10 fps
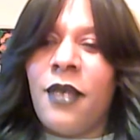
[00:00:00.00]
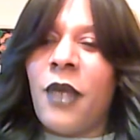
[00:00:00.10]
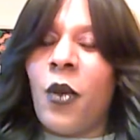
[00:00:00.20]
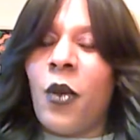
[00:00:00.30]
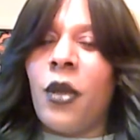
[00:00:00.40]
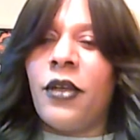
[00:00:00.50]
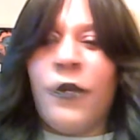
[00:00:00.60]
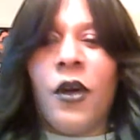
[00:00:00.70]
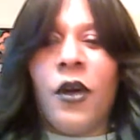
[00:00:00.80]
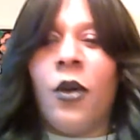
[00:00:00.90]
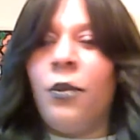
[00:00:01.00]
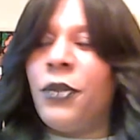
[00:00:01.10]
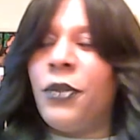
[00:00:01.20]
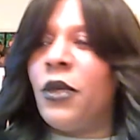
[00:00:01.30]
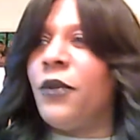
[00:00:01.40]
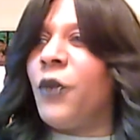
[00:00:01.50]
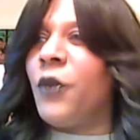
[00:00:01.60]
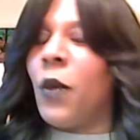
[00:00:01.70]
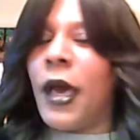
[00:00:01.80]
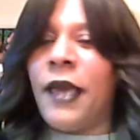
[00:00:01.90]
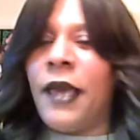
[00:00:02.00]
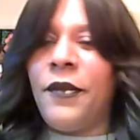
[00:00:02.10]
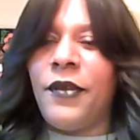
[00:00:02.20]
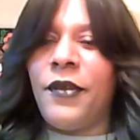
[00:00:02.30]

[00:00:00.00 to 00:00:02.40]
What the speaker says: my wonderful, beautiful wife,